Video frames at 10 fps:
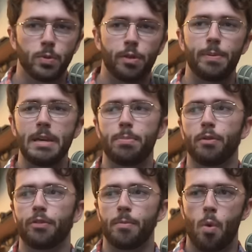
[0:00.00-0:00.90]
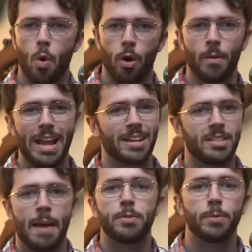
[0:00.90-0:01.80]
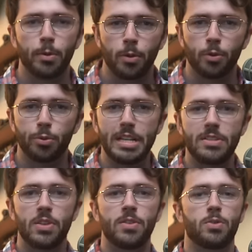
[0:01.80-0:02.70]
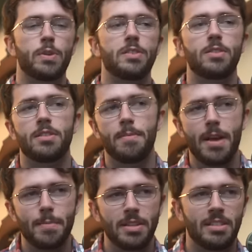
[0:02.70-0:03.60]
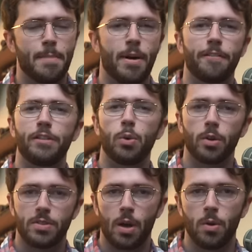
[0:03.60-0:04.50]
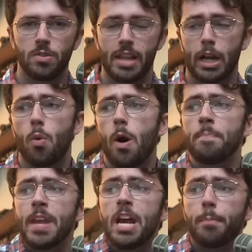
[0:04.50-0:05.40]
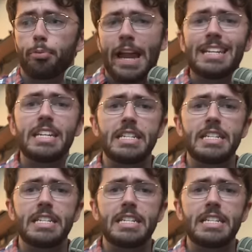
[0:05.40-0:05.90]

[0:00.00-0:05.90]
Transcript: with people for more acceptable reasons, reasons that maybe step on fewer toes. Like, oh, well, Brandon